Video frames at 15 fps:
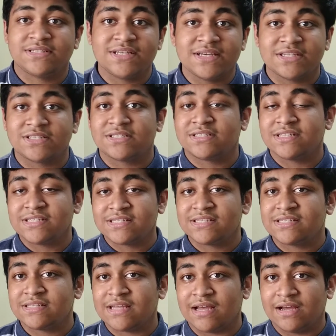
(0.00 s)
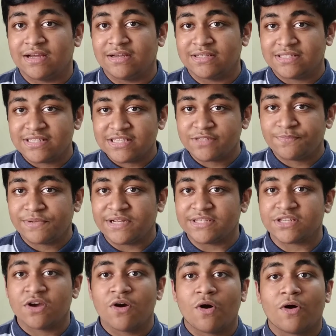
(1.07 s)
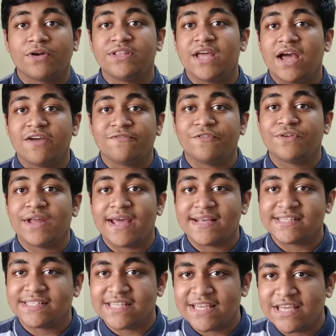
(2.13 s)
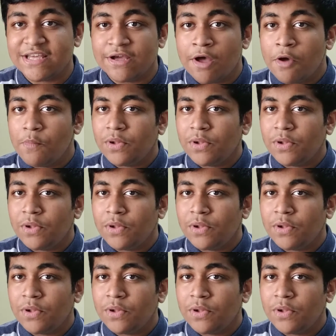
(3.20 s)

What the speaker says: 6 Plus or the iPhone SE.